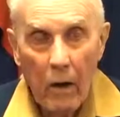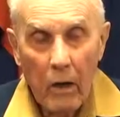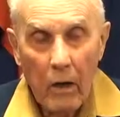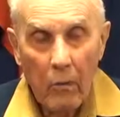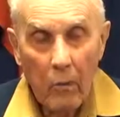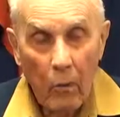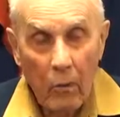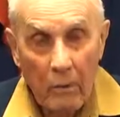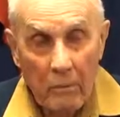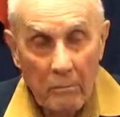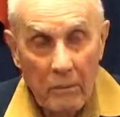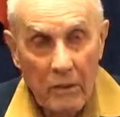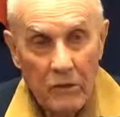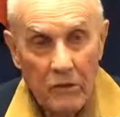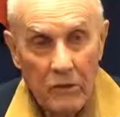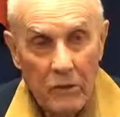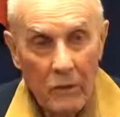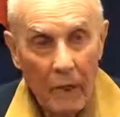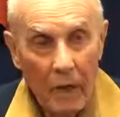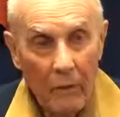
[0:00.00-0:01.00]
At one
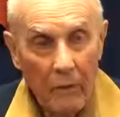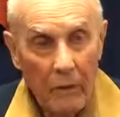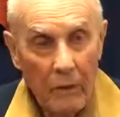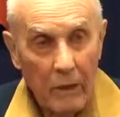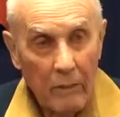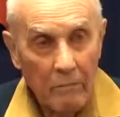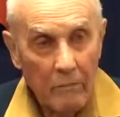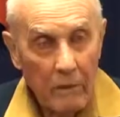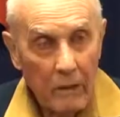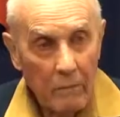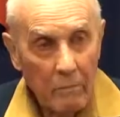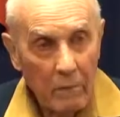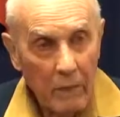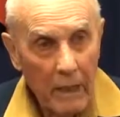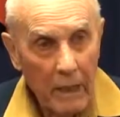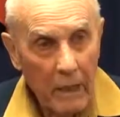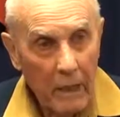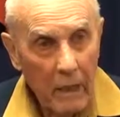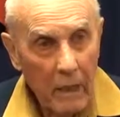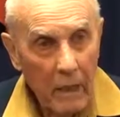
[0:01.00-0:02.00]
mission, I went up to the
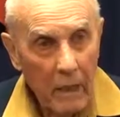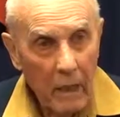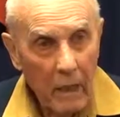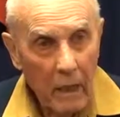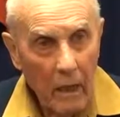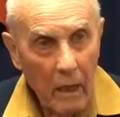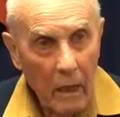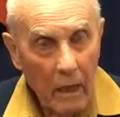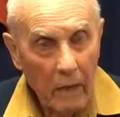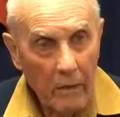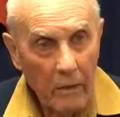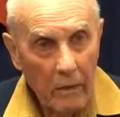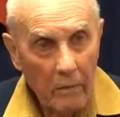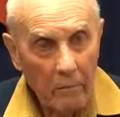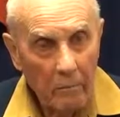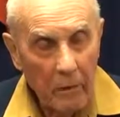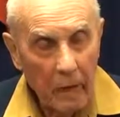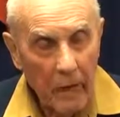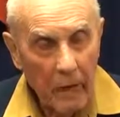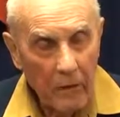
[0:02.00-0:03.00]
plane, and the
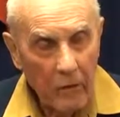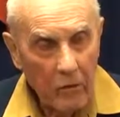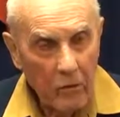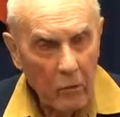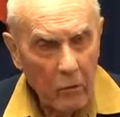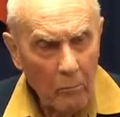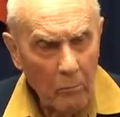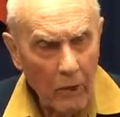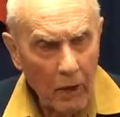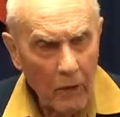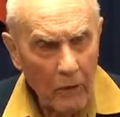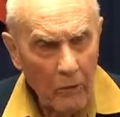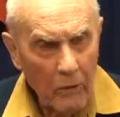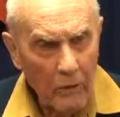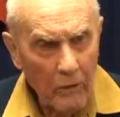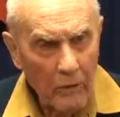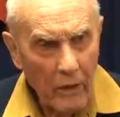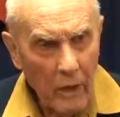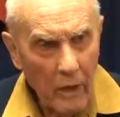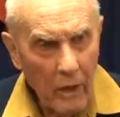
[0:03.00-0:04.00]
pilot and co-pilot were
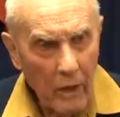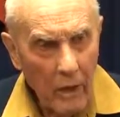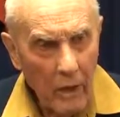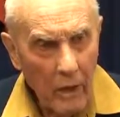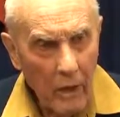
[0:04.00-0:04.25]
in there,